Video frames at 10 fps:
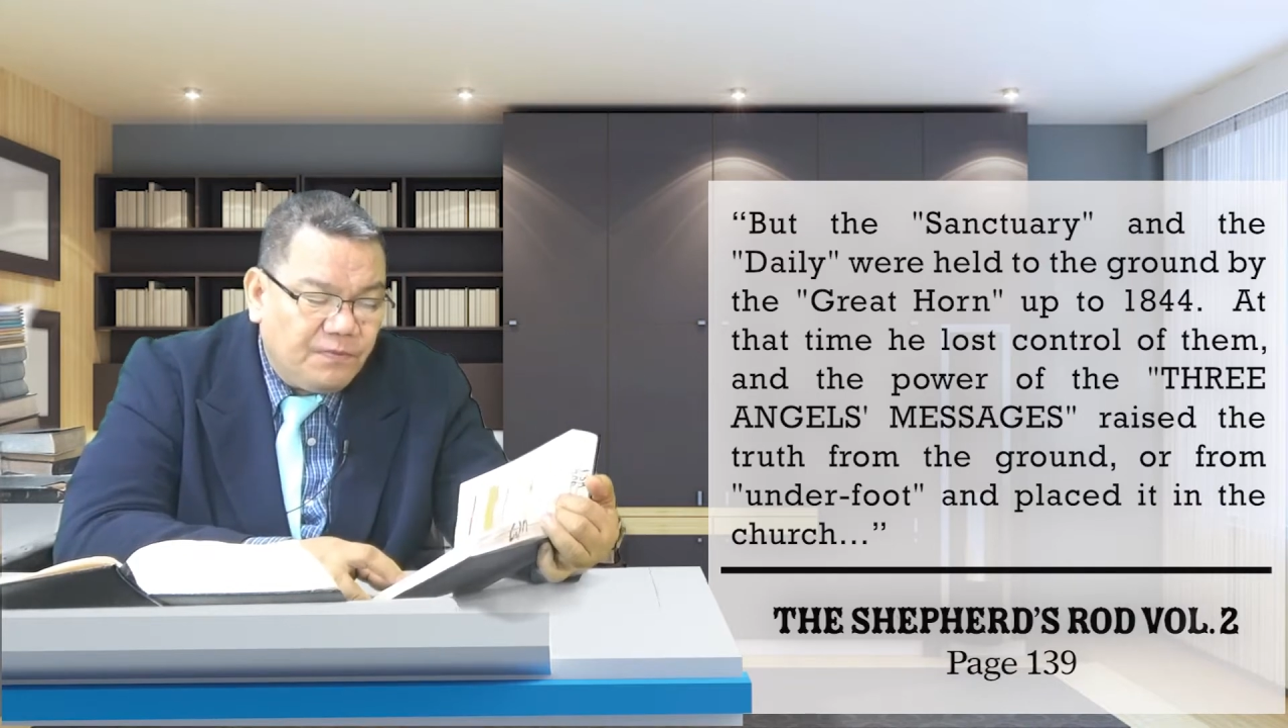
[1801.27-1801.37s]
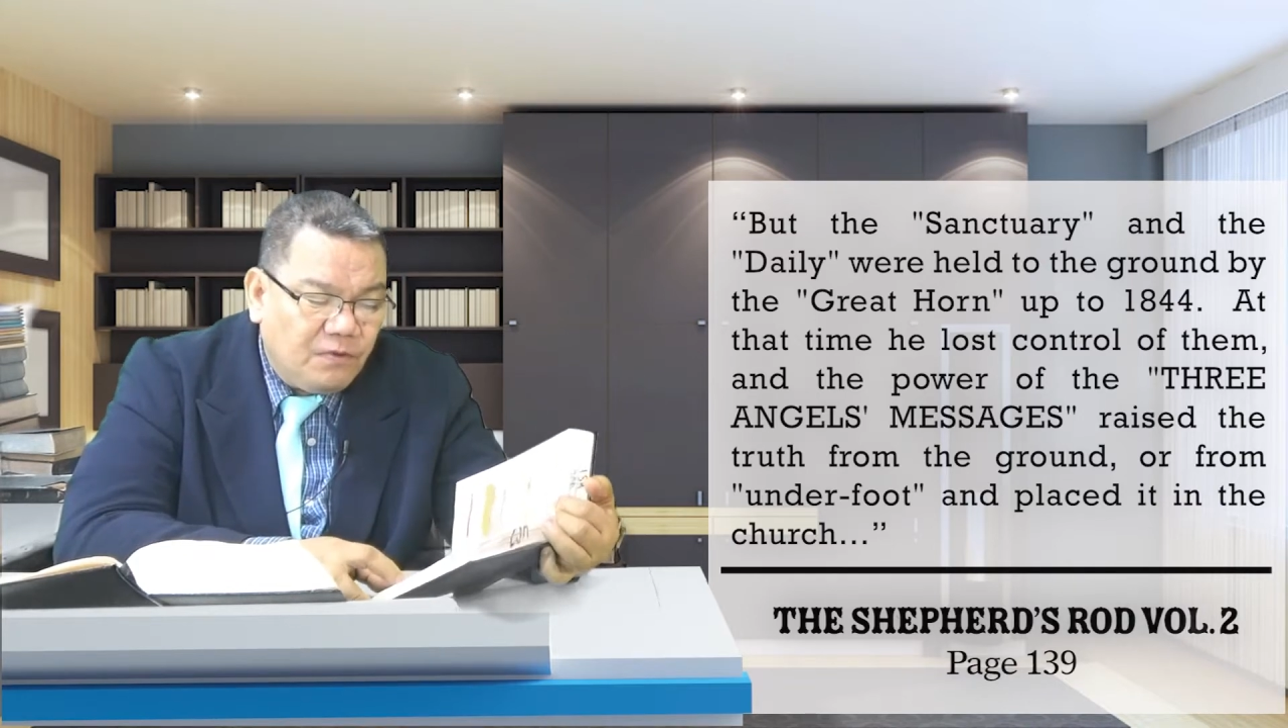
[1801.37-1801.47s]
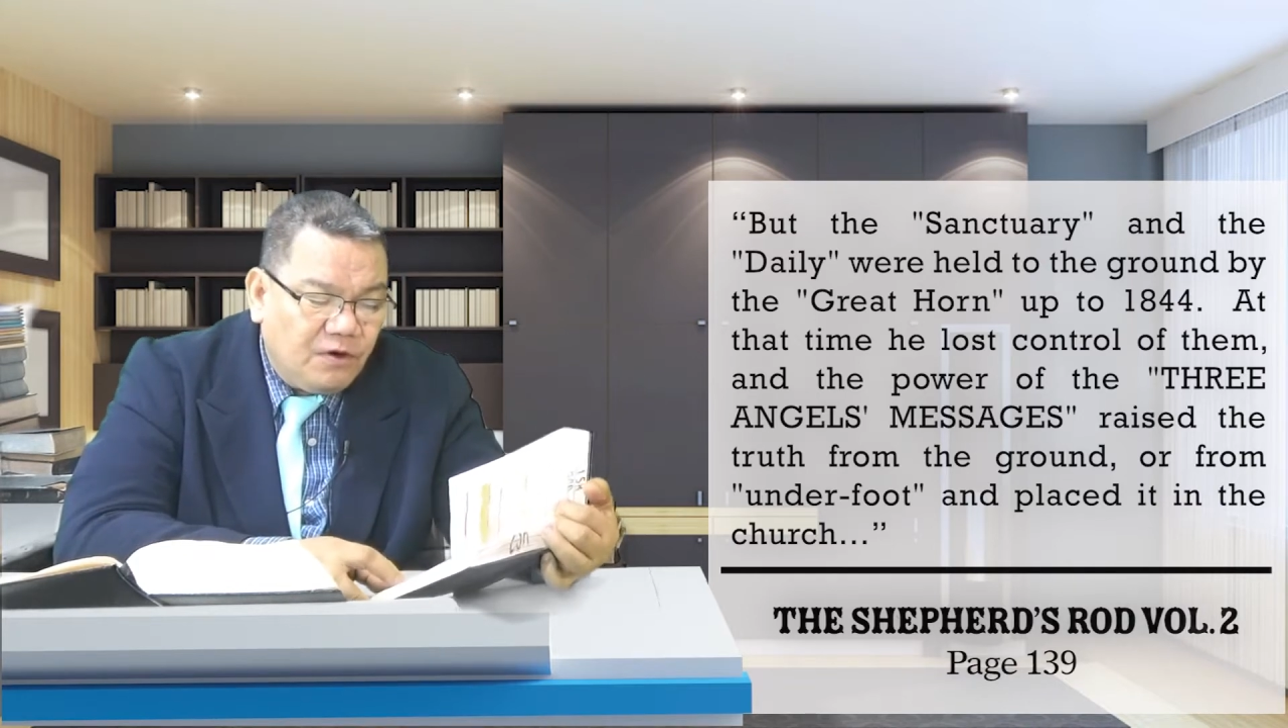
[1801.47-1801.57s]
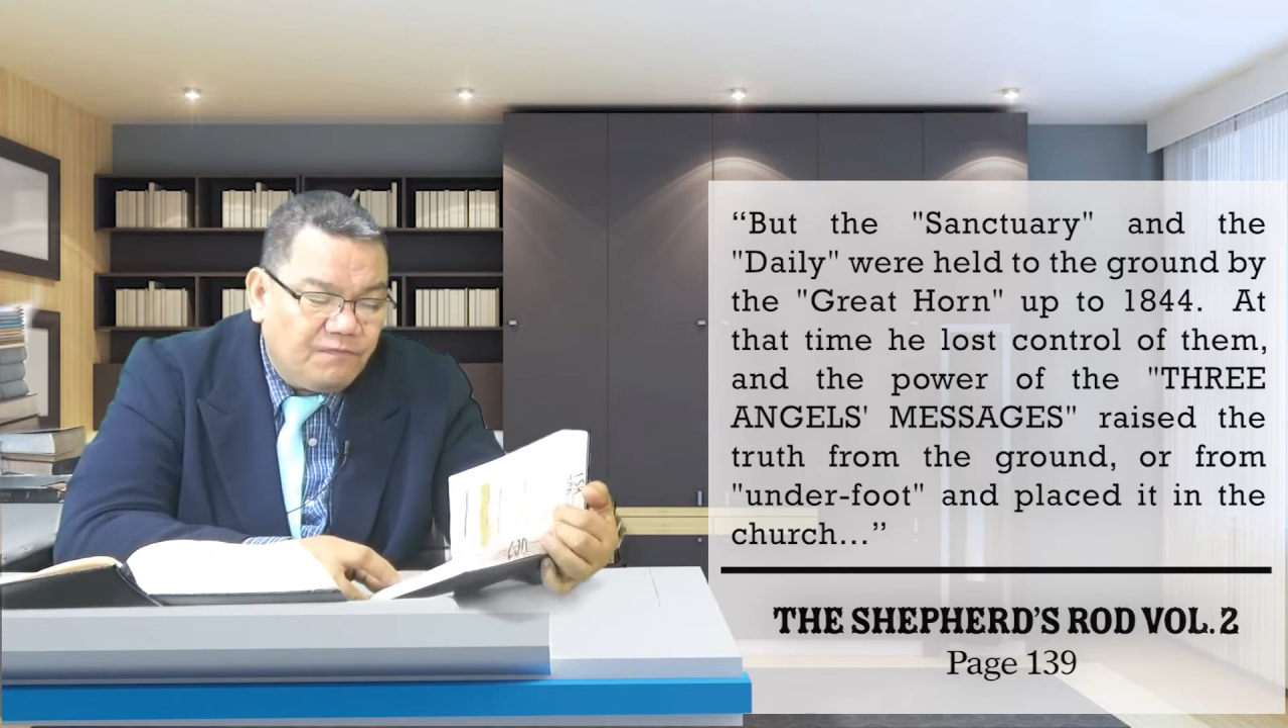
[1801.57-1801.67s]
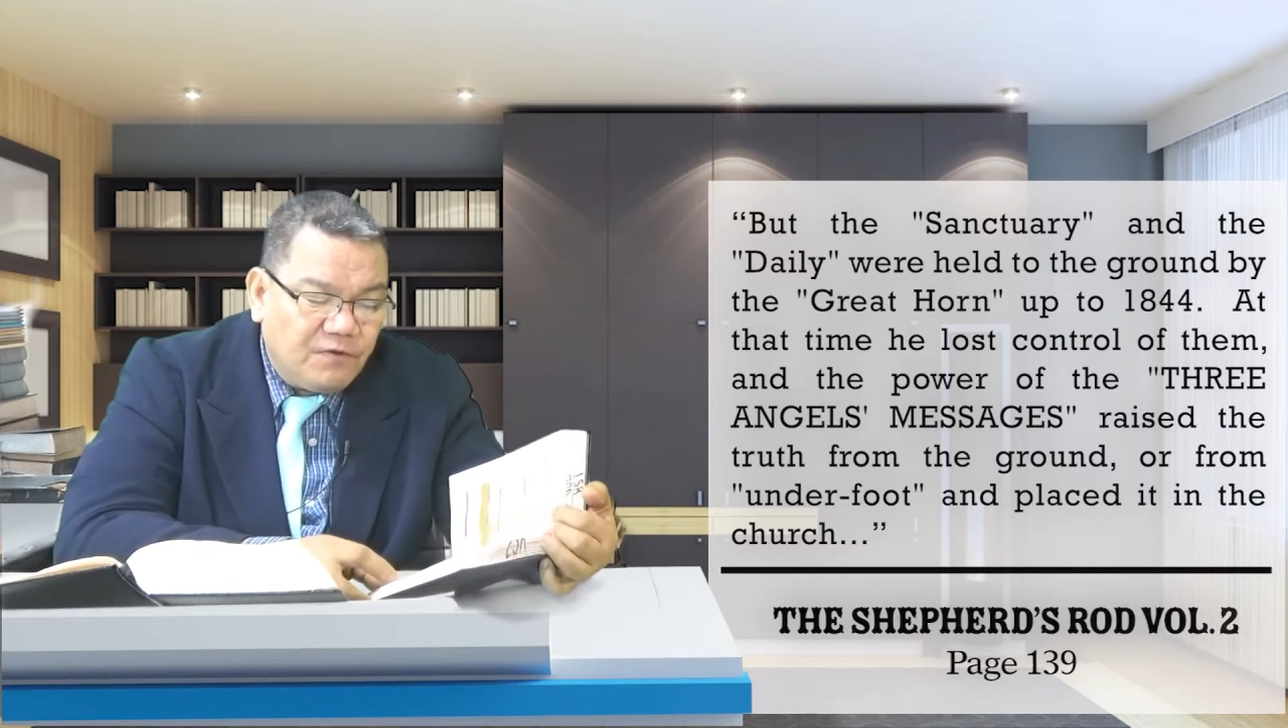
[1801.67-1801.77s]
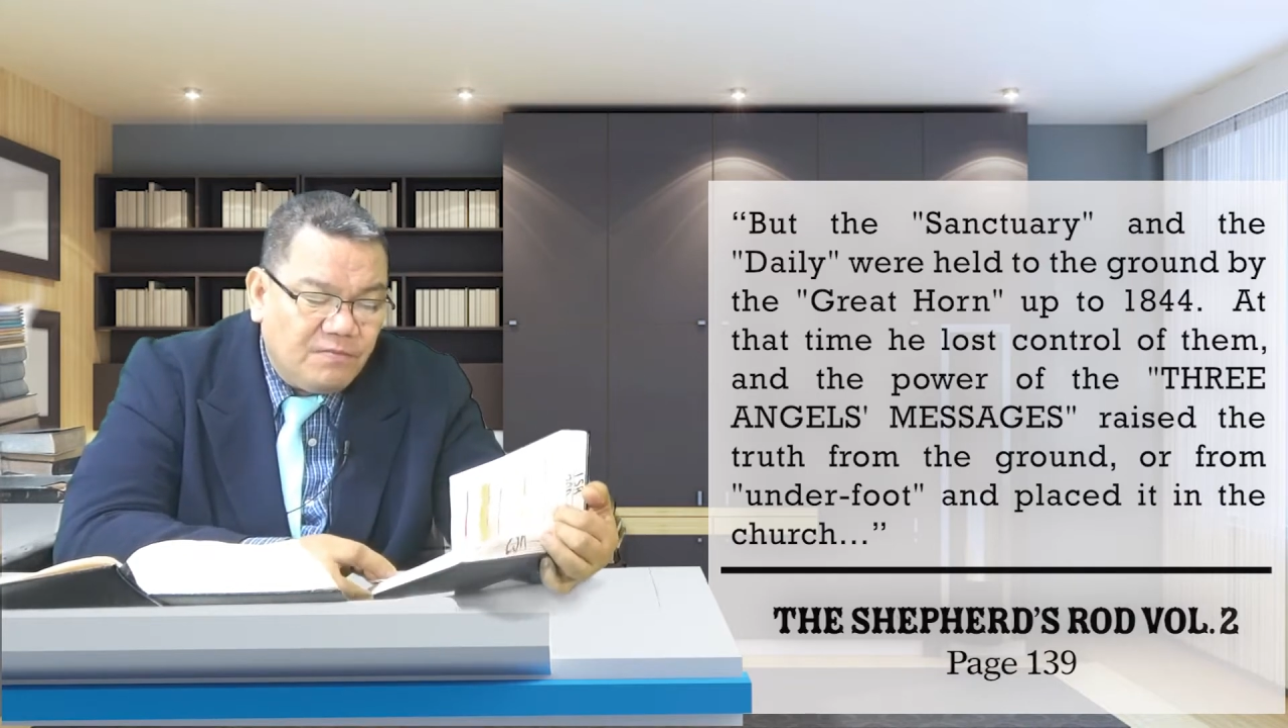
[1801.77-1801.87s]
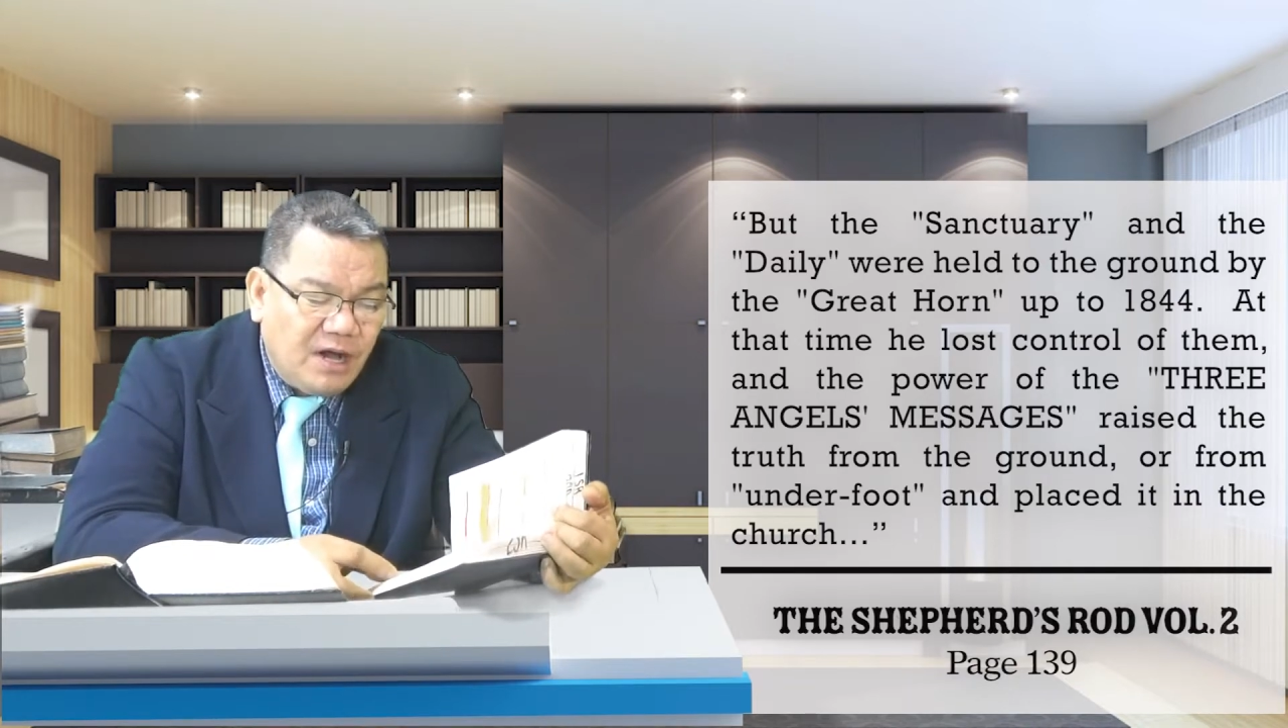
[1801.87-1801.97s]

or from